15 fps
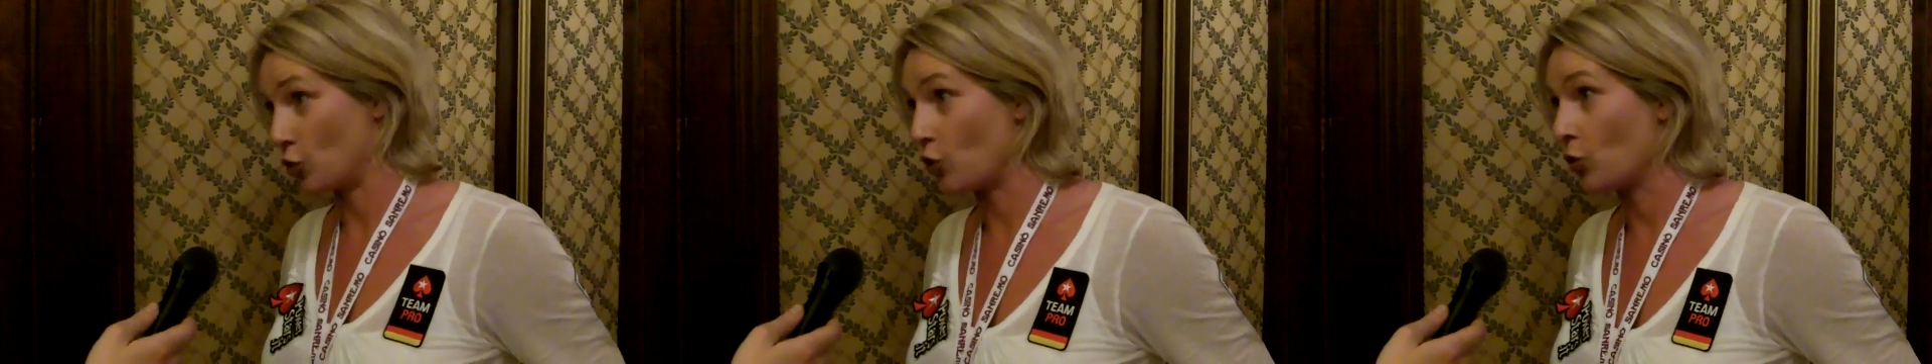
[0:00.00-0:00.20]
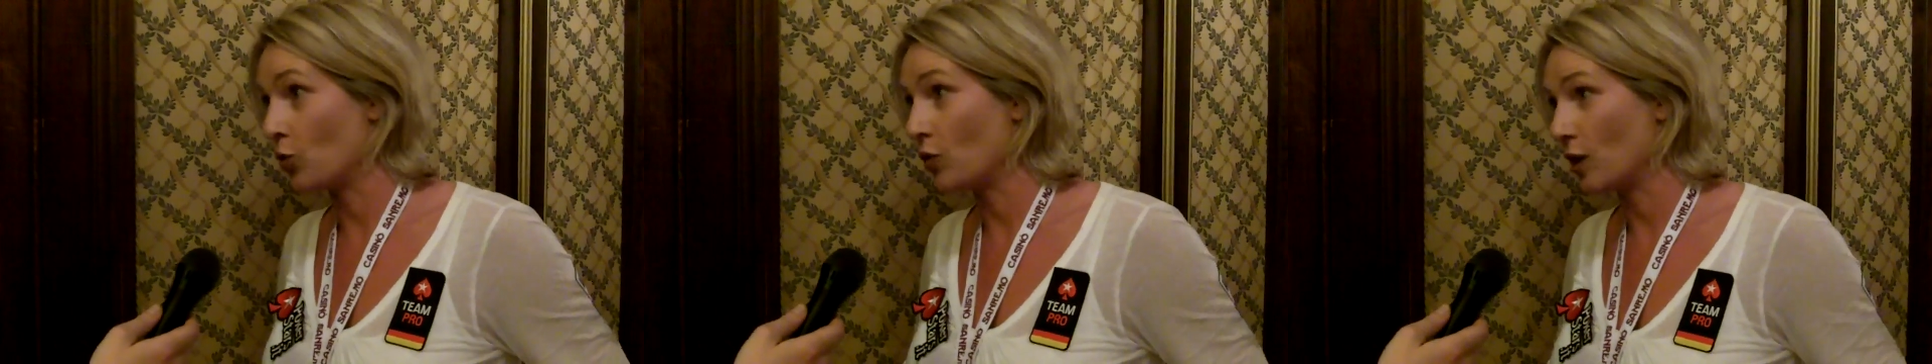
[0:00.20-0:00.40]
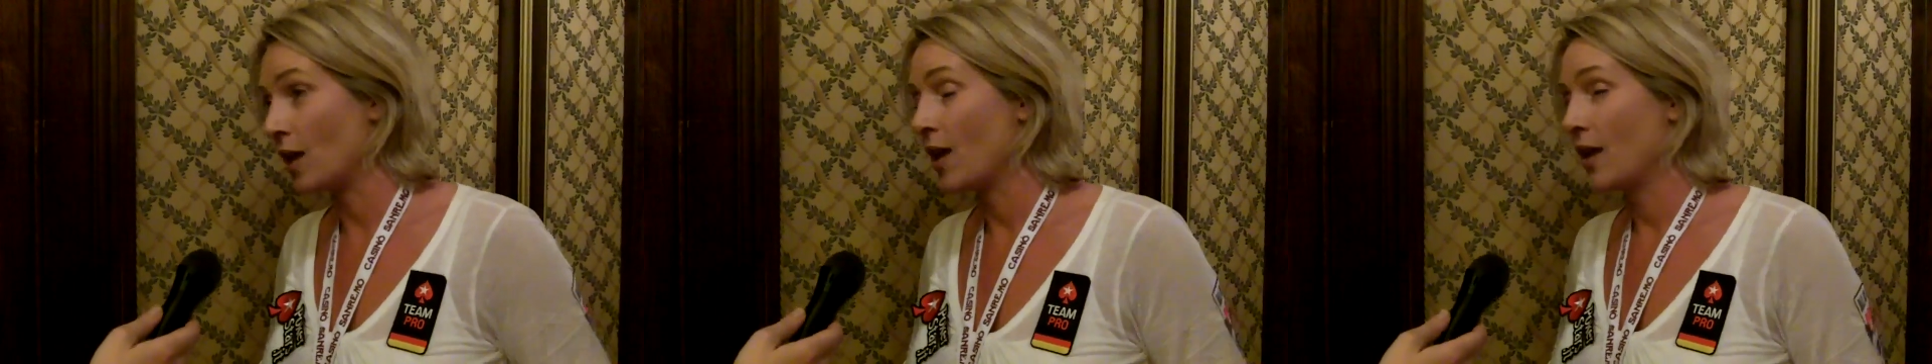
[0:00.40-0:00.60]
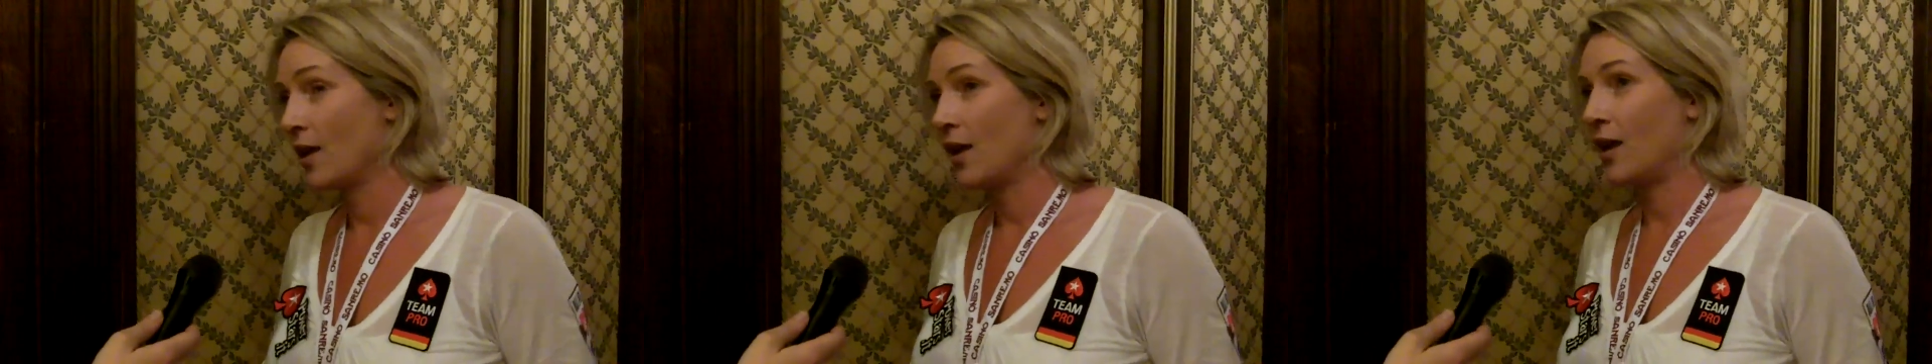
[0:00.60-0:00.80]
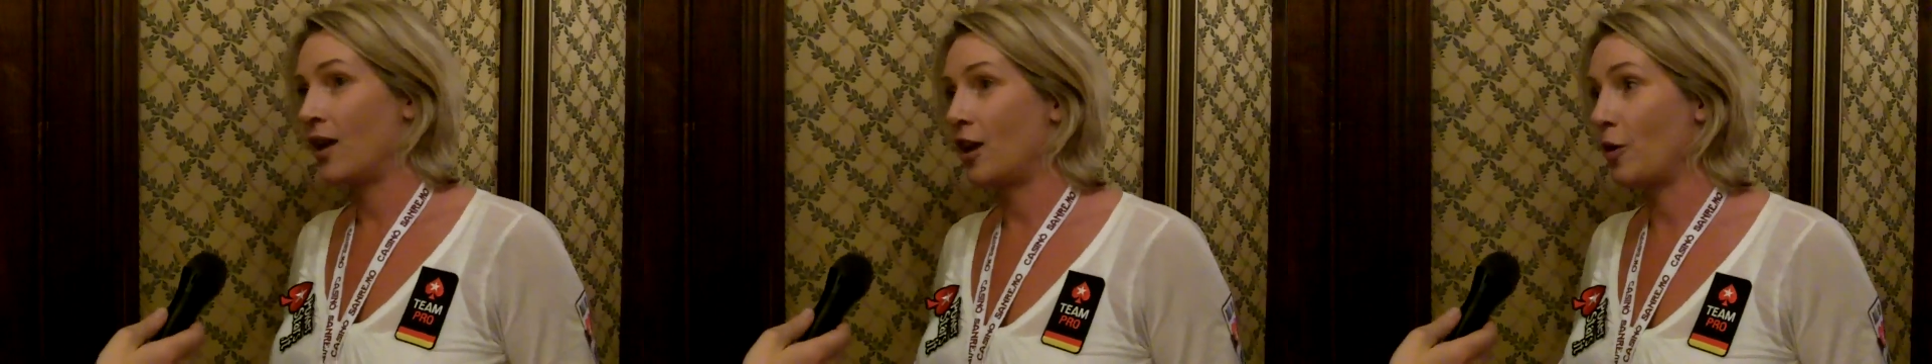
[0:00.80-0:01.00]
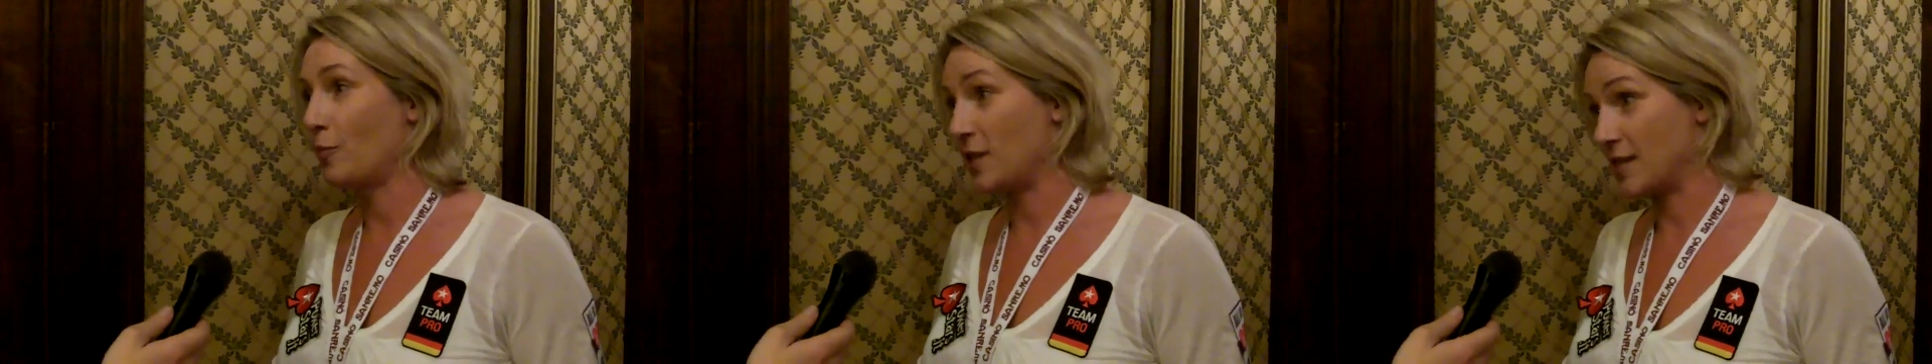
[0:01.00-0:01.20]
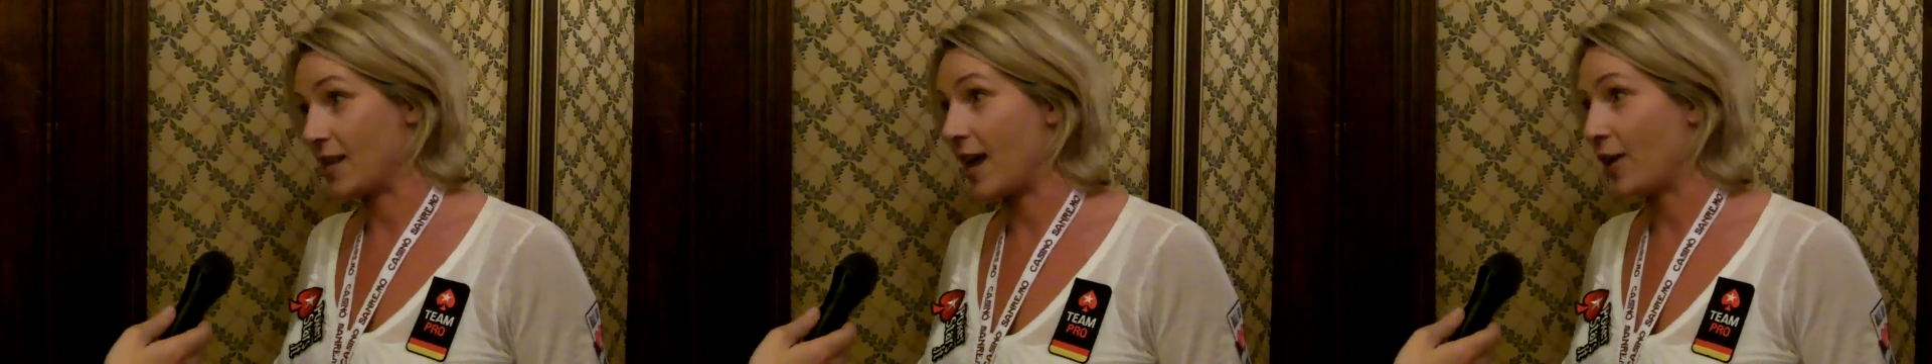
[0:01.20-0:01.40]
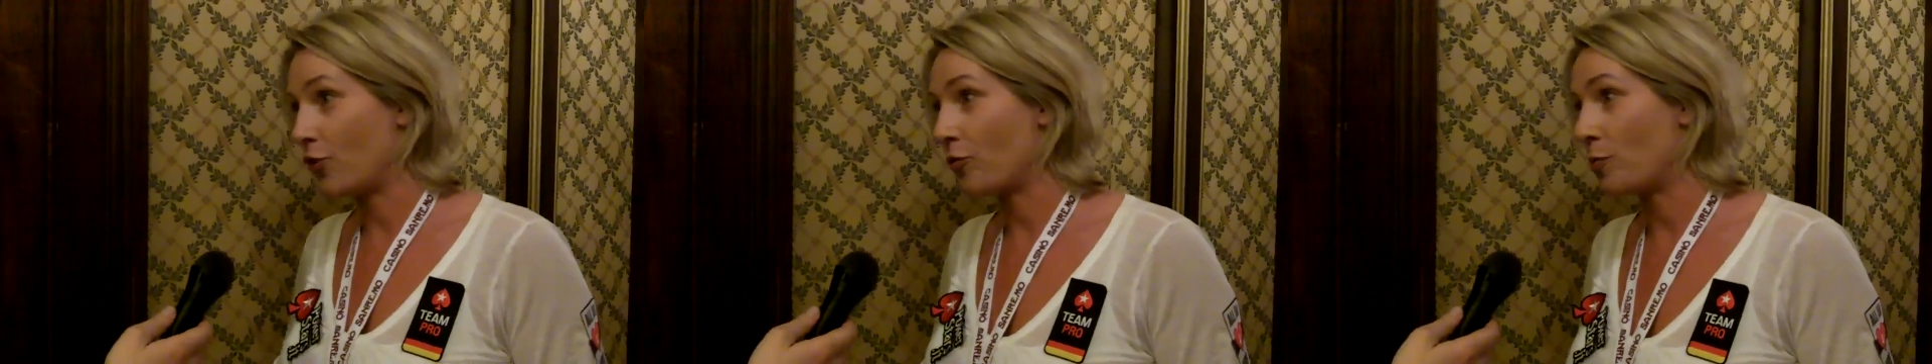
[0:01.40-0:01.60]
do
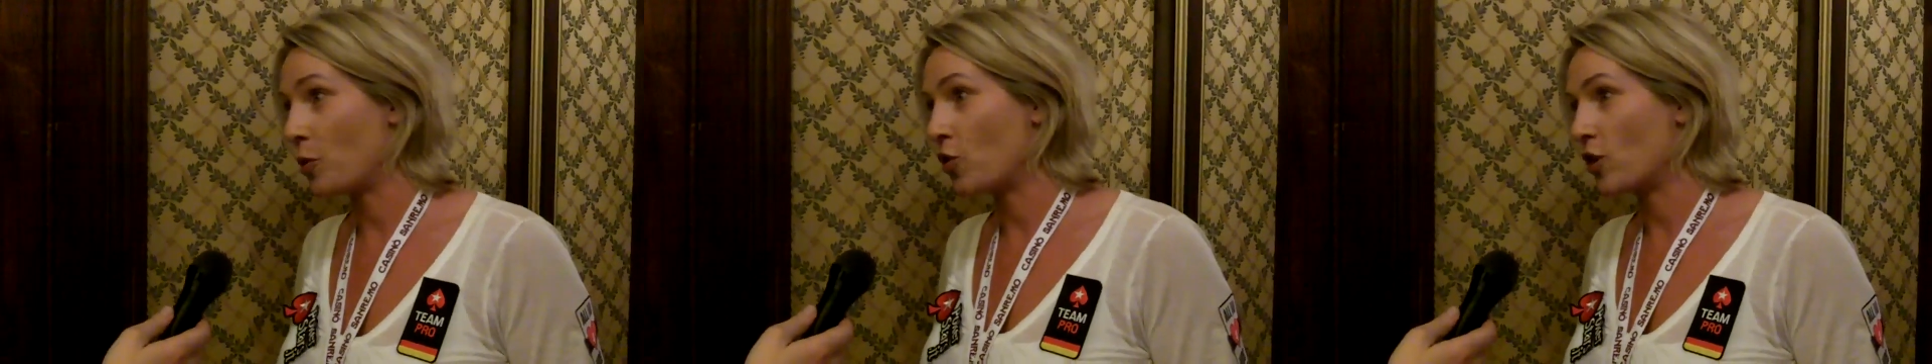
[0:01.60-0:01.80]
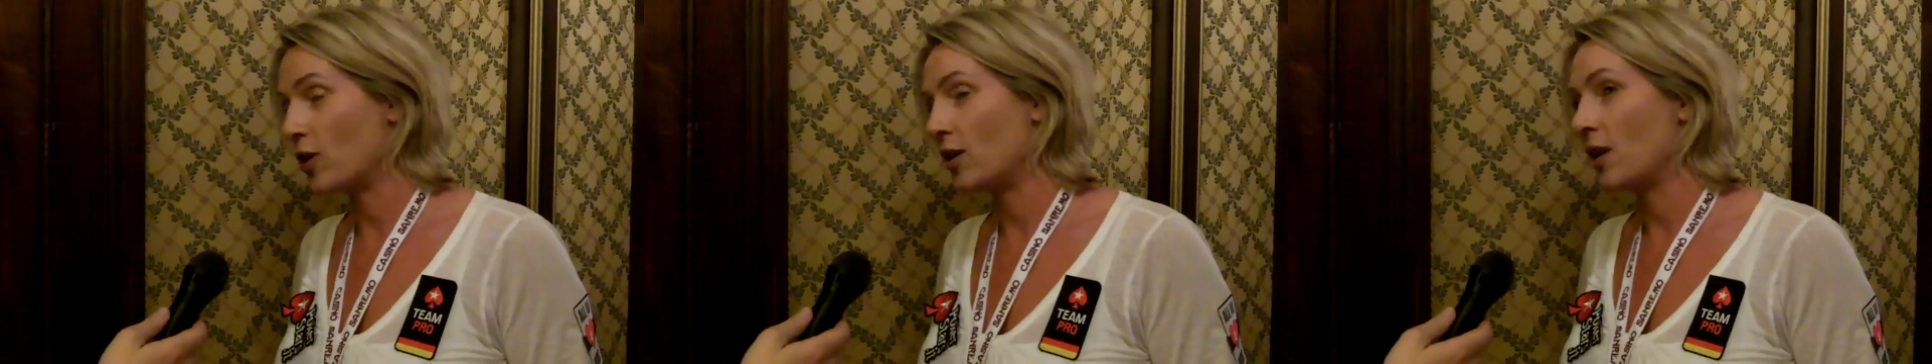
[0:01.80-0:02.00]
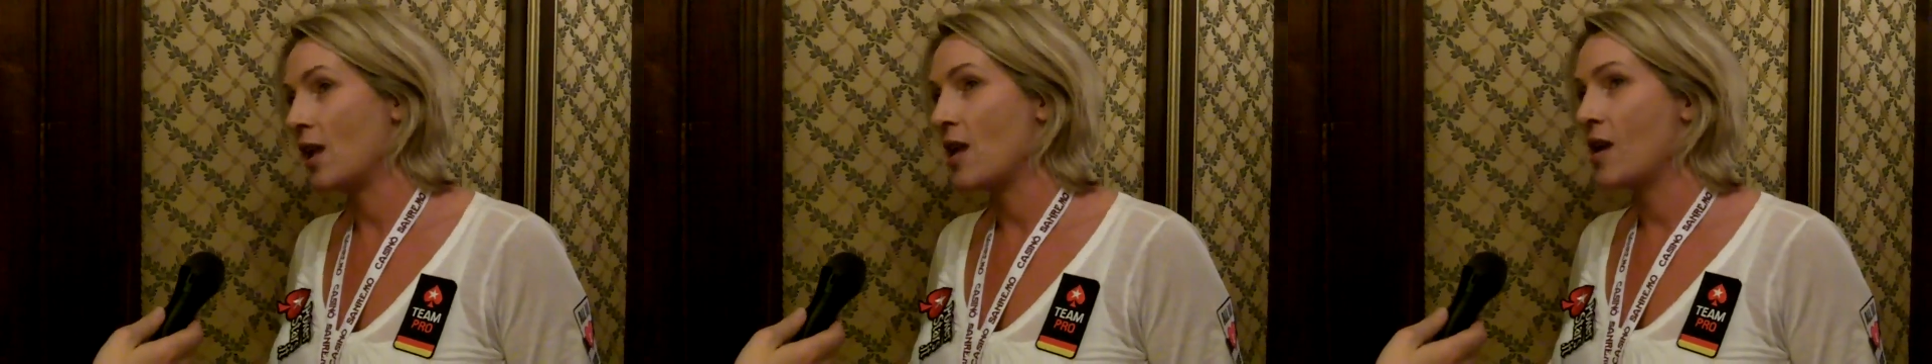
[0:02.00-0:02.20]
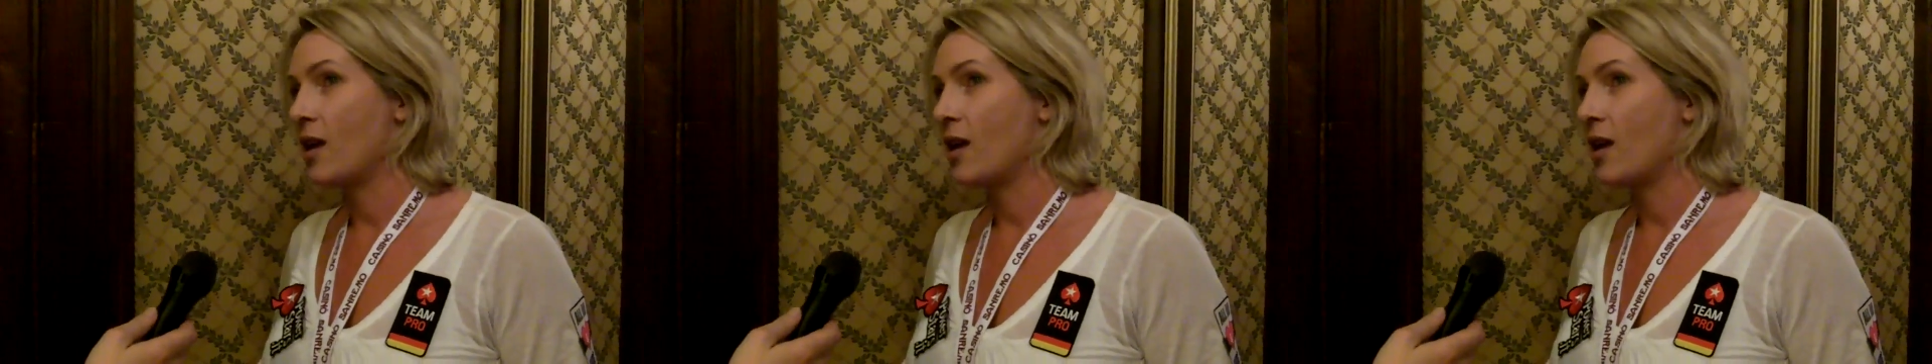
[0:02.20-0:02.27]
beside of poker,